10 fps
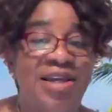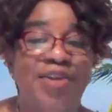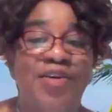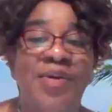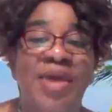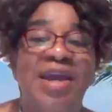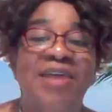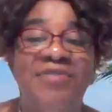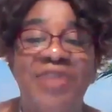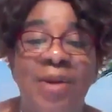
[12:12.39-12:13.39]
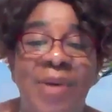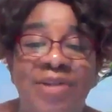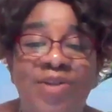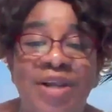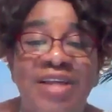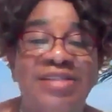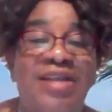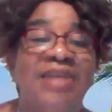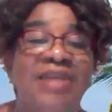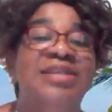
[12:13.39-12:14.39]
You know, even mm. our
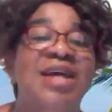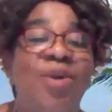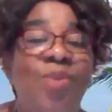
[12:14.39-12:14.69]
adolescents,